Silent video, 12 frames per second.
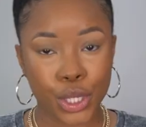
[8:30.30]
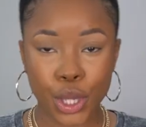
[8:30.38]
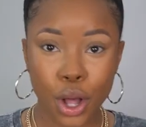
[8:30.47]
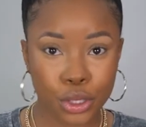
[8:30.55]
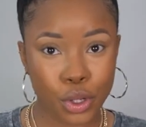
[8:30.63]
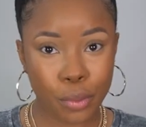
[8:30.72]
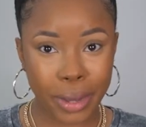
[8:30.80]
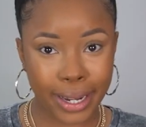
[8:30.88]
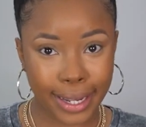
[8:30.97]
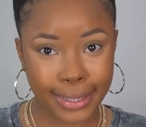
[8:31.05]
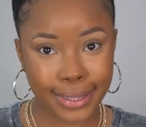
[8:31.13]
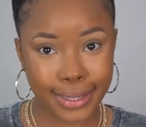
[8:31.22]
Y'all know my
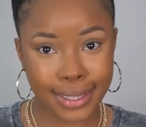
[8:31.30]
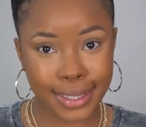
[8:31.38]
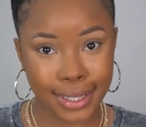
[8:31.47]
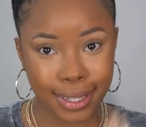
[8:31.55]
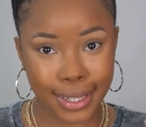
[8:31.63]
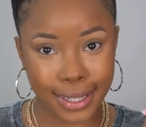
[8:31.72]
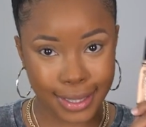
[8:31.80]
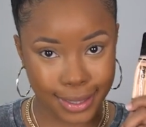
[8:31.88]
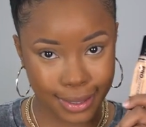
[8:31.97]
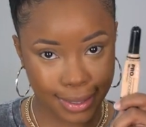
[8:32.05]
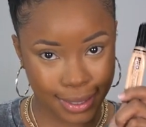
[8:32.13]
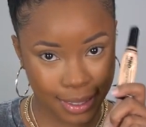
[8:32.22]
light concealer
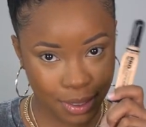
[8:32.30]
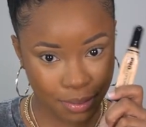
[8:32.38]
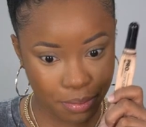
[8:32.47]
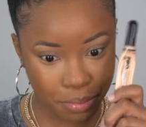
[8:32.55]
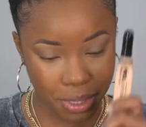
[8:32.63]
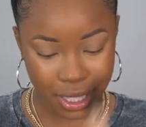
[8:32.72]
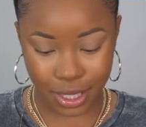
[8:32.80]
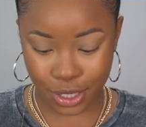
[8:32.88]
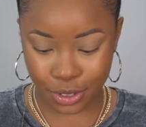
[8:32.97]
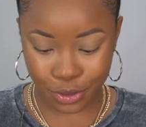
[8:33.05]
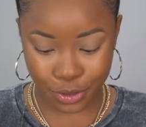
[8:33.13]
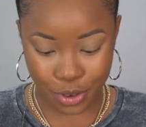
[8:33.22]
is
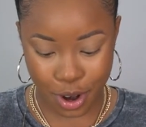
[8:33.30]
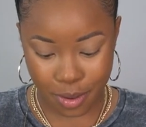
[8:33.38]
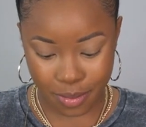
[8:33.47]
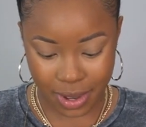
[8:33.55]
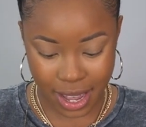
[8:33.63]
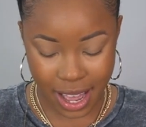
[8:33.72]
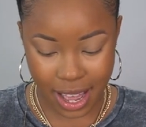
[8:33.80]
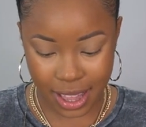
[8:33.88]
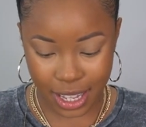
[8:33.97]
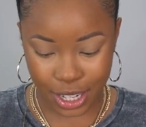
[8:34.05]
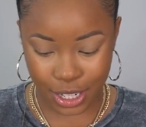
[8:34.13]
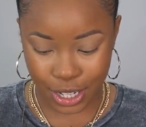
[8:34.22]
Bisque from
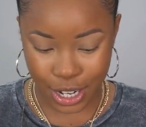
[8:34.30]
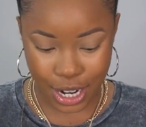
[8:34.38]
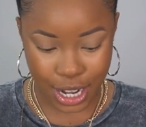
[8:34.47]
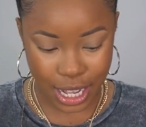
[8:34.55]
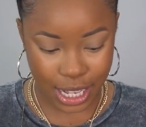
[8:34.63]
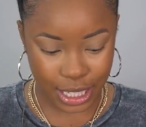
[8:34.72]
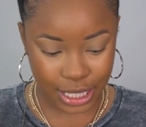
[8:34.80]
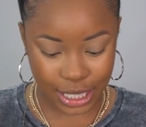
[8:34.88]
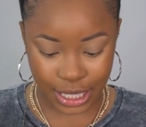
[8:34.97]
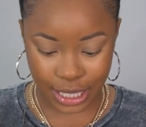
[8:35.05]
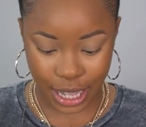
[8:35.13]
LA Girls.